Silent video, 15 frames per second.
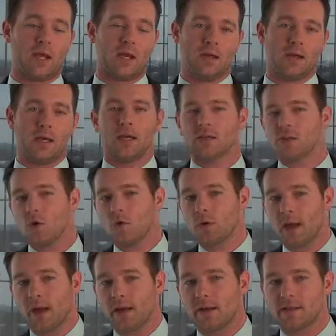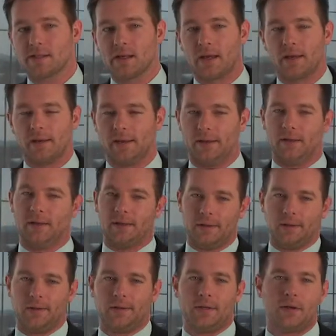It's okay to say,
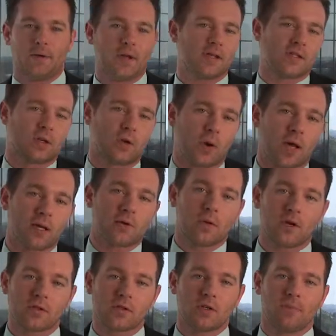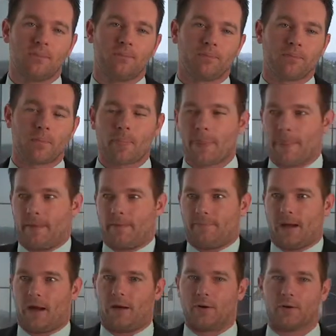you know, that's a great question.
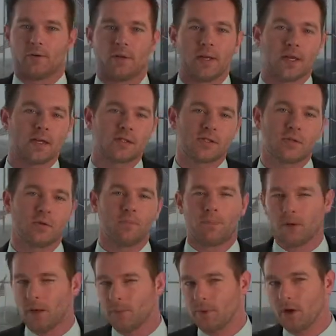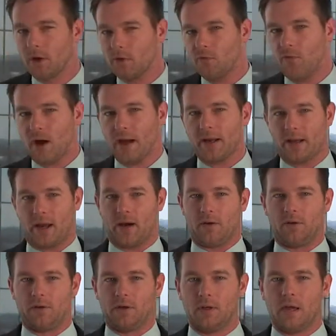I don't know the answer, but I'm going to find out.
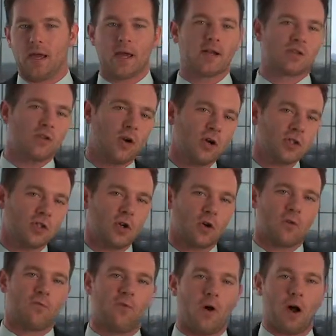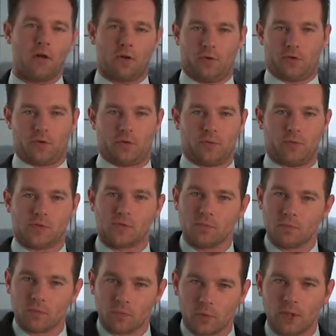And as long as your follow-through is
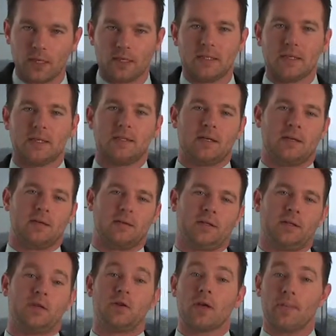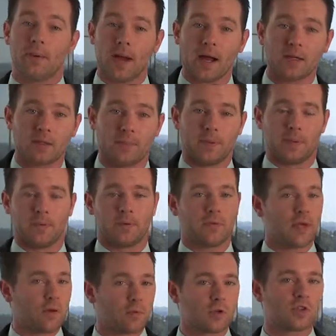really detailed and you get back to people, they
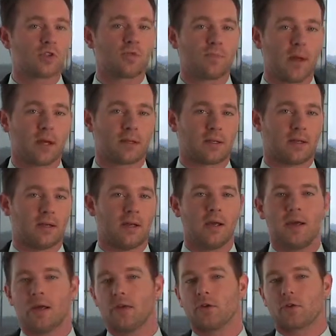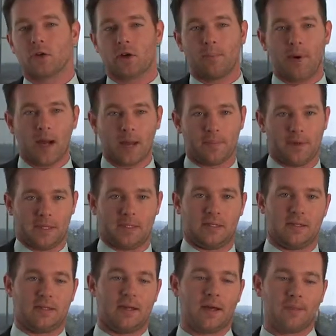respect it and they're going to buy based on that.